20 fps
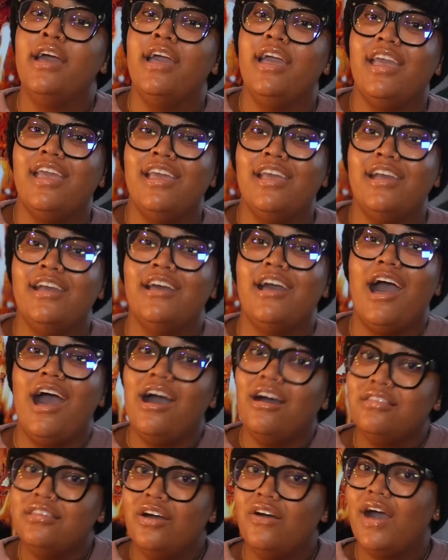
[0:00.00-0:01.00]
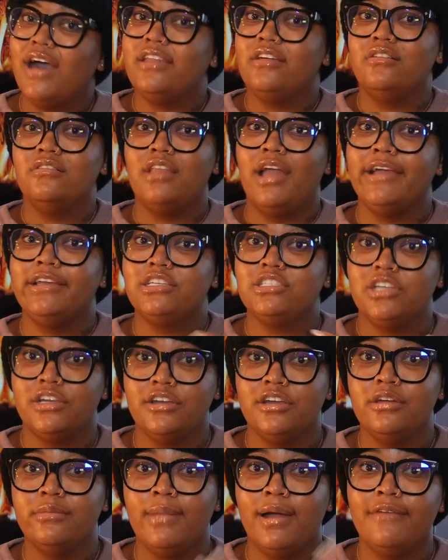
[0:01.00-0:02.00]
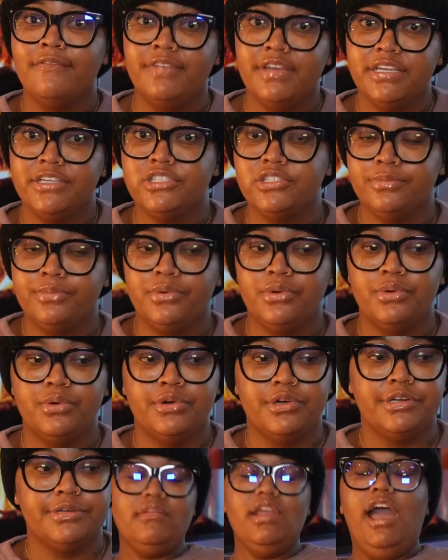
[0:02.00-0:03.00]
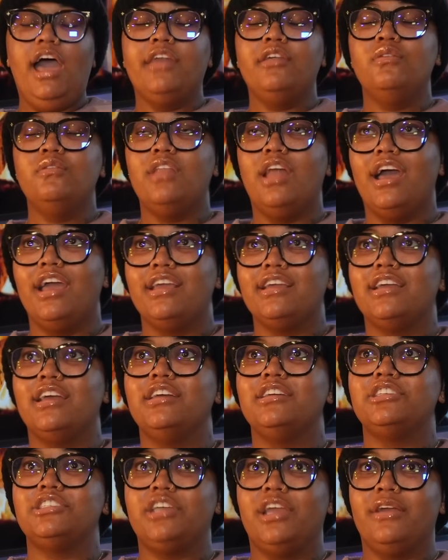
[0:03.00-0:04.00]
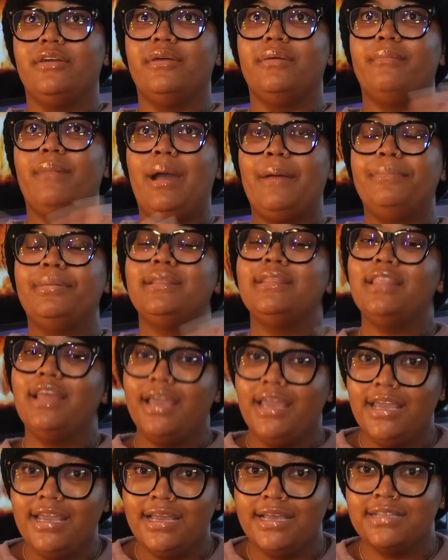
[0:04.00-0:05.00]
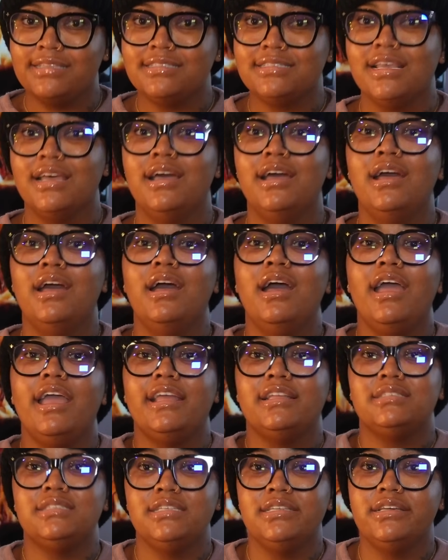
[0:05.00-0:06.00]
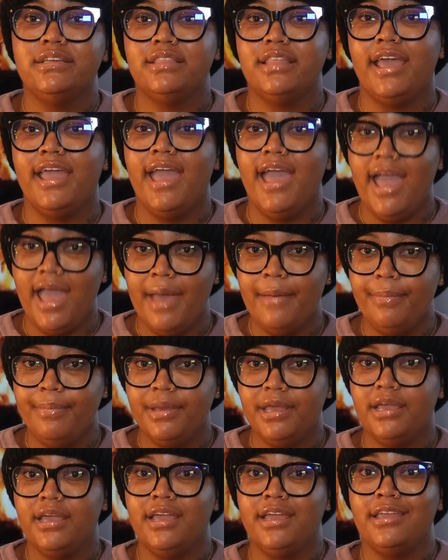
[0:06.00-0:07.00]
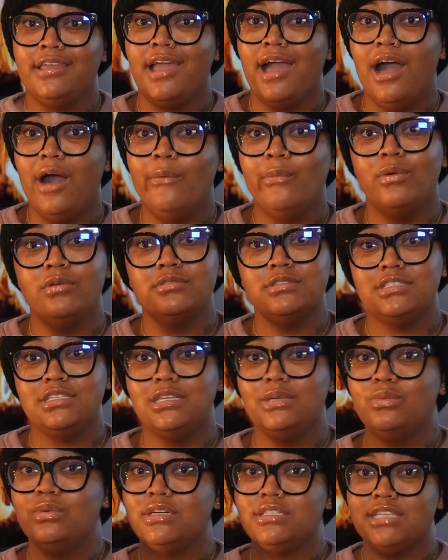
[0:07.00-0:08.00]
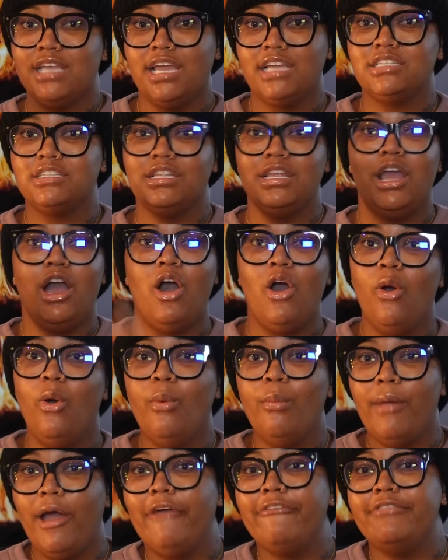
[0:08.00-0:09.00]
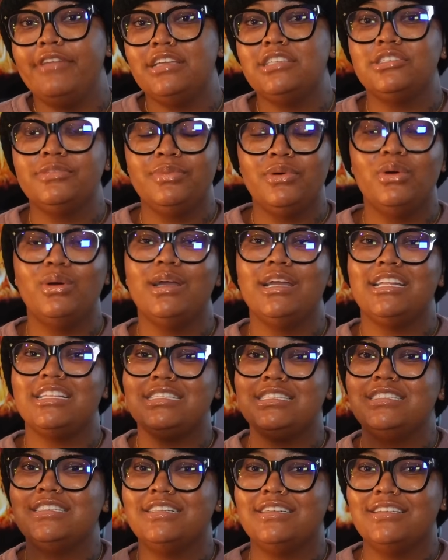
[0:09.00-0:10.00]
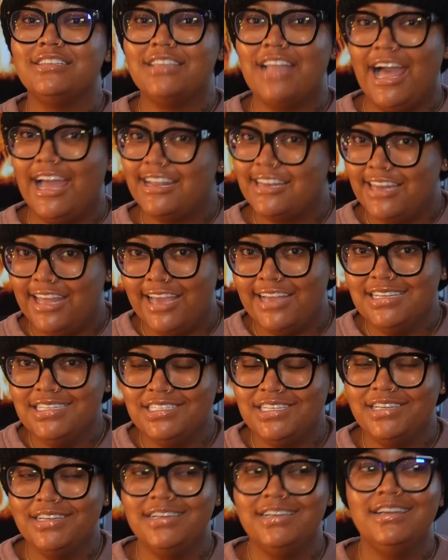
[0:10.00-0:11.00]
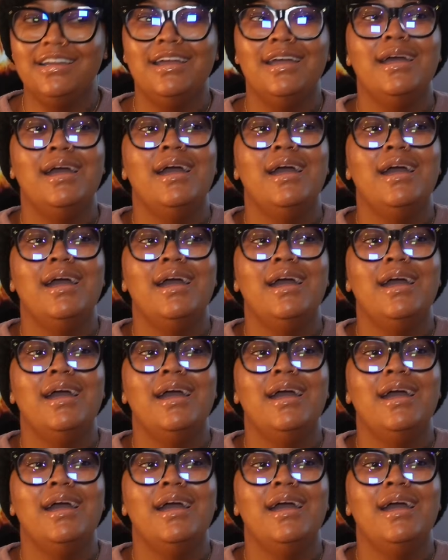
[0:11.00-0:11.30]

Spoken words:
And although I don't like sharing my vision board, I don't like sharing my plans until they happen, and y'all won't see what's actually on my vision board until like next year.